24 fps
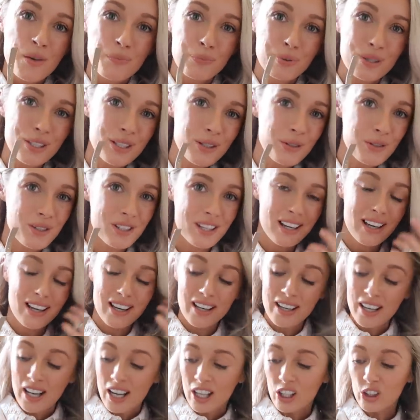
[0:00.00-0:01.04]

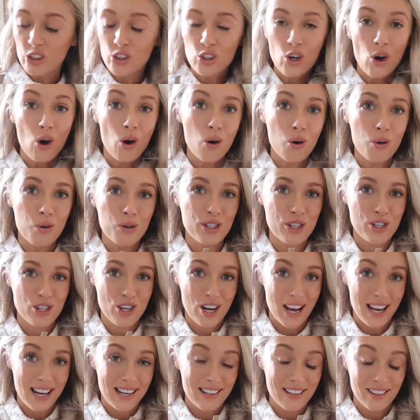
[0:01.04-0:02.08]
pewter gold
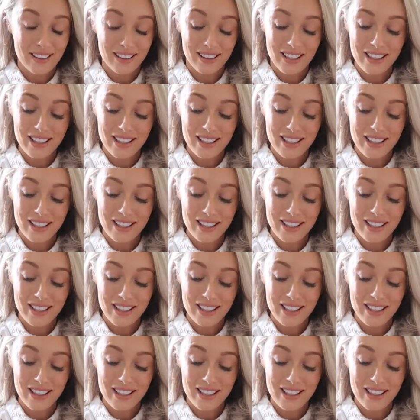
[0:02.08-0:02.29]
shade.